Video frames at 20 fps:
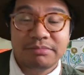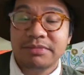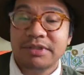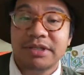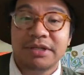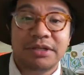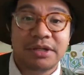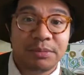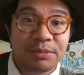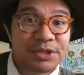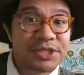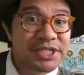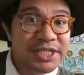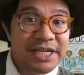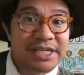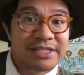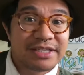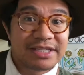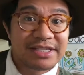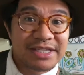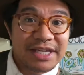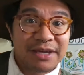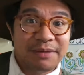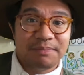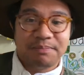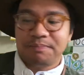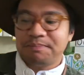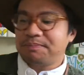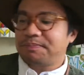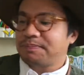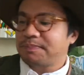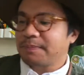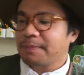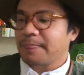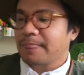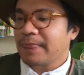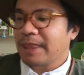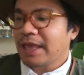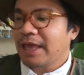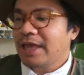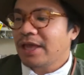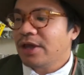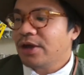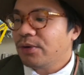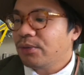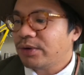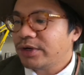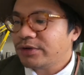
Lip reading: The number stays the same. What